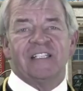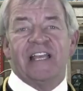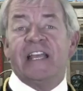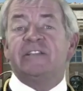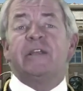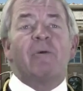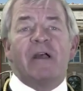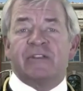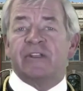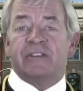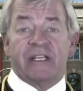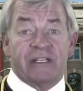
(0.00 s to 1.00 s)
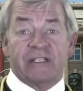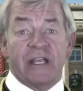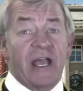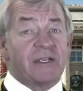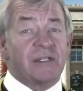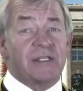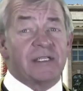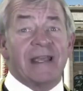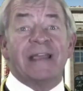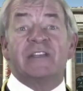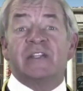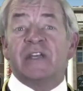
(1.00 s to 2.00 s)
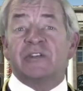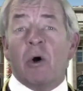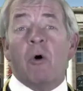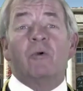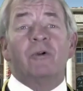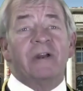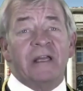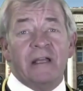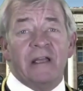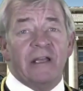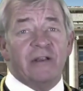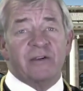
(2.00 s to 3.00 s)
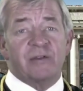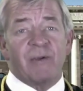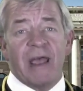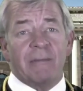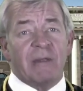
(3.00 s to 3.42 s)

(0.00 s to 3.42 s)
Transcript: Easy ways to success exist only in your spam